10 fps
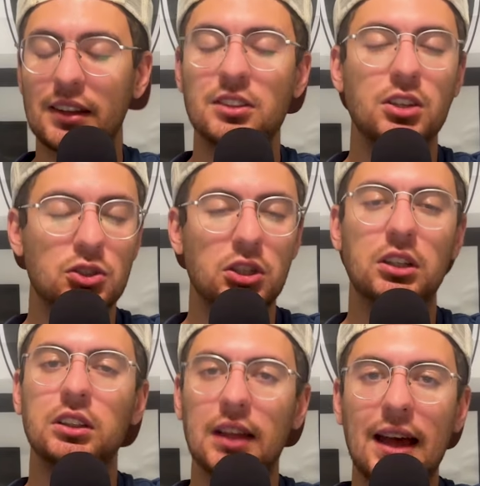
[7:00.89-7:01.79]
It is such a
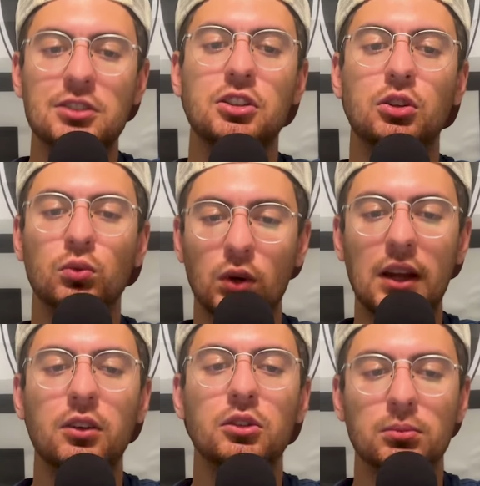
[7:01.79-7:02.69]
classic
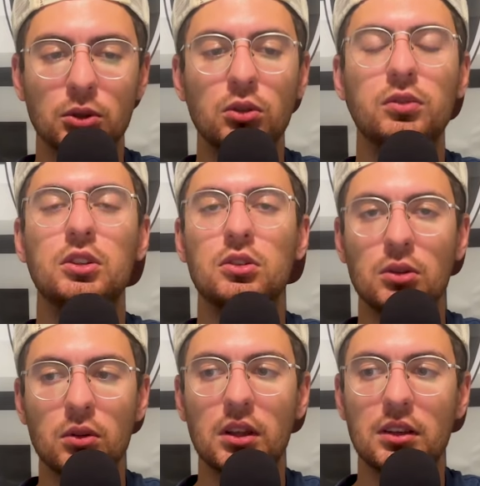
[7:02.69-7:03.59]
Raiders move to
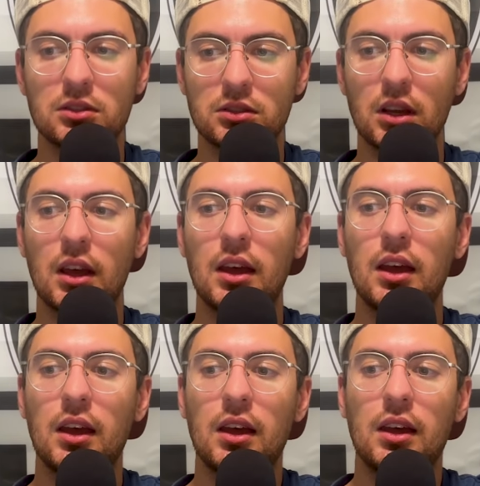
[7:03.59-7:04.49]
do this.
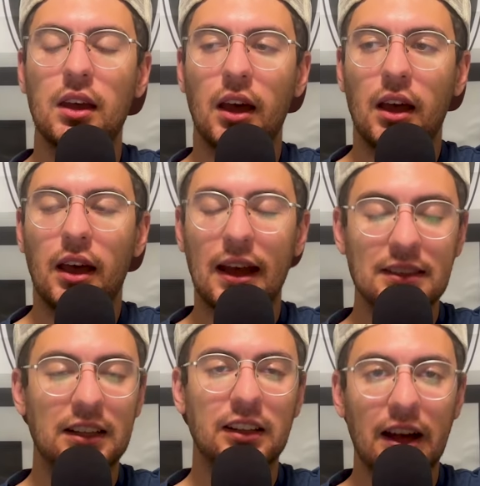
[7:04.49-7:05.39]

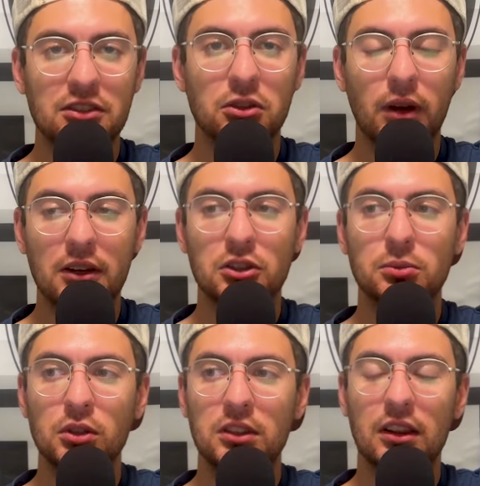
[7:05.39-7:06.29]
And the classic
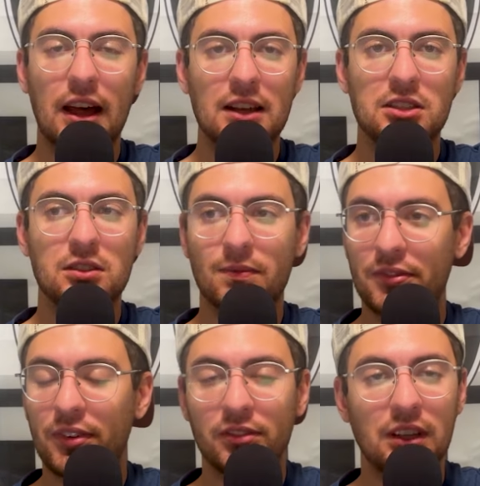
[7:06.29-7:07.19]
Raiders move the last
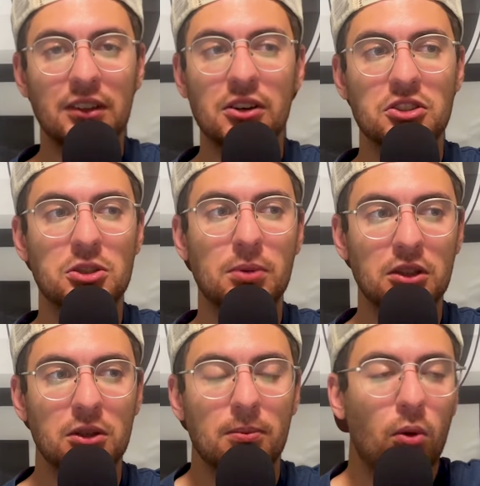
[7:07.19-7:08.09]
15 years has
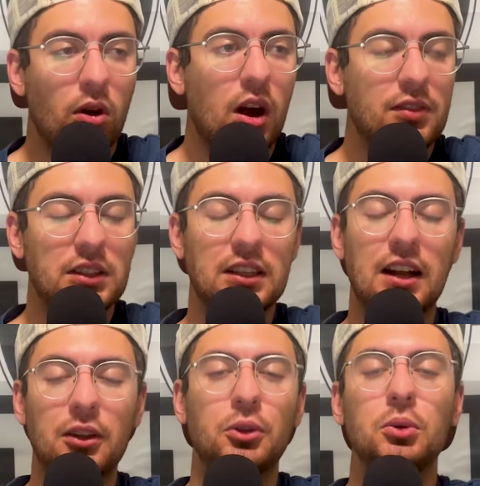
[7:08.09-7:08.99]
been to more often than
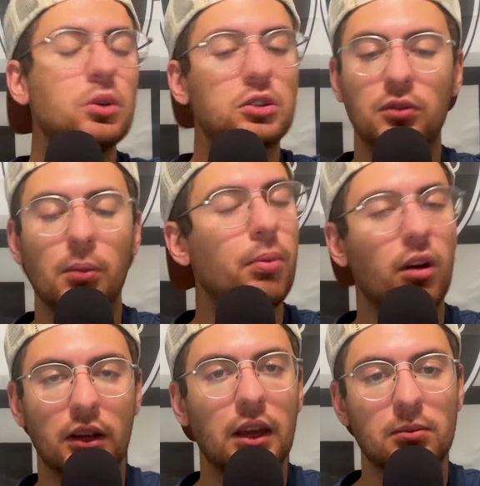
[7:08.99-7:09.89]
not lose
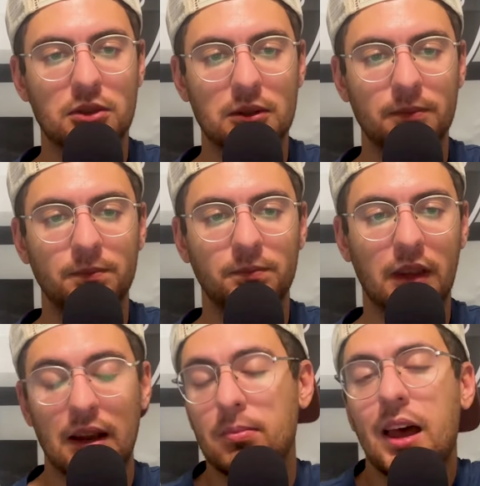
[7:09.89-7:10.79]
football games.
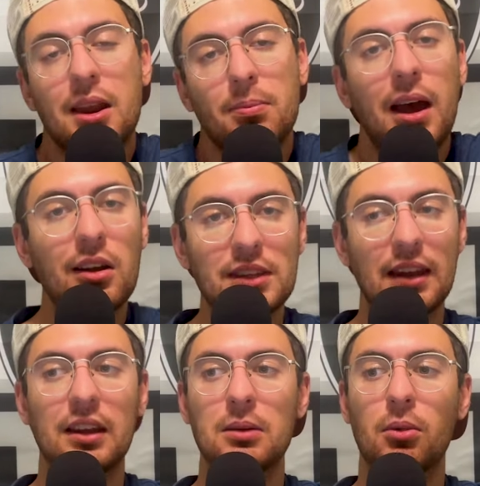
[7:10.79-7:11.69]
And I'm not about
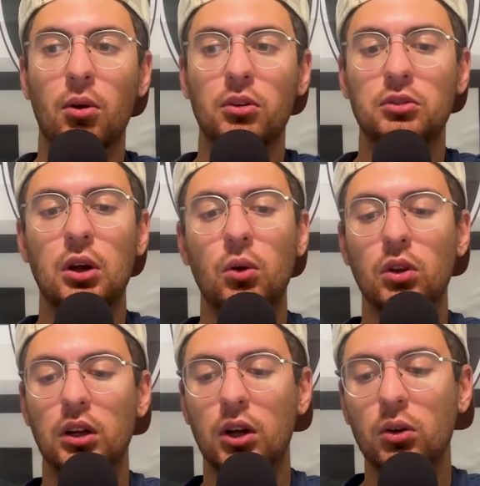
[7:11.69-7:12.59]
that anymore. So,
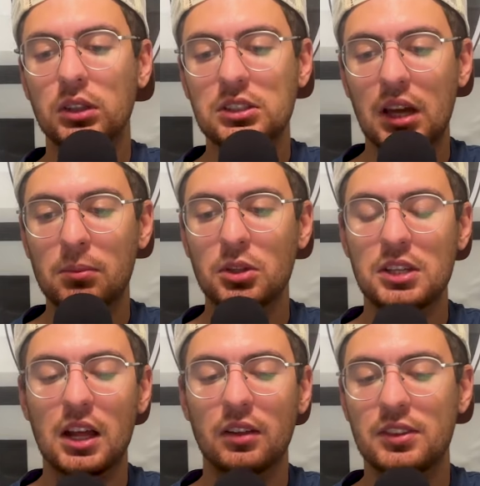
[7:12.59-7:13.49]
look, only time will
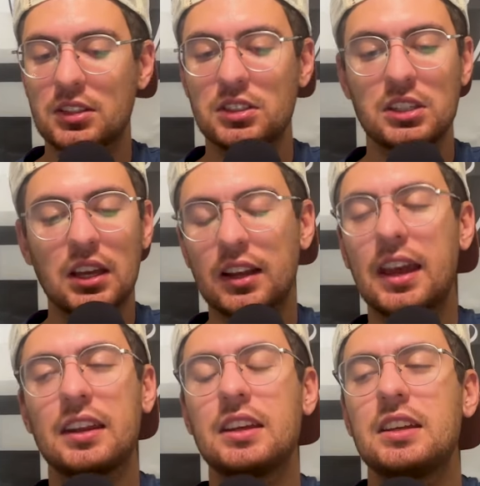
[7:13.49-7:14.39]
tell if this is,
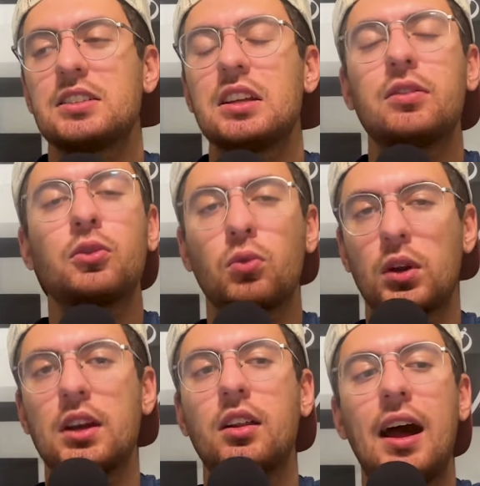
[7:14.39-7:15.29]
again, is it even
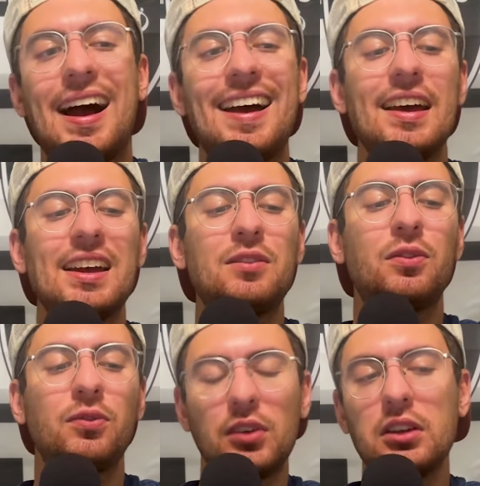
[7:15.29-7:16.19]
real? It
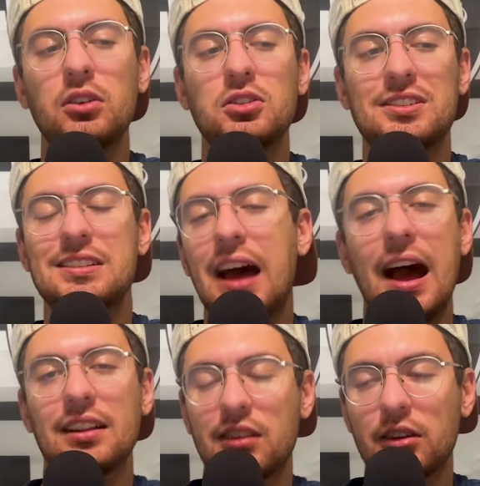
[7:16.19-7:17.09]
feels
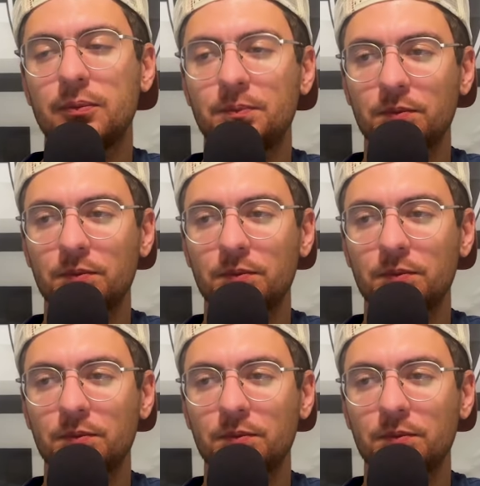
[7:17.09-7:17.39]
not.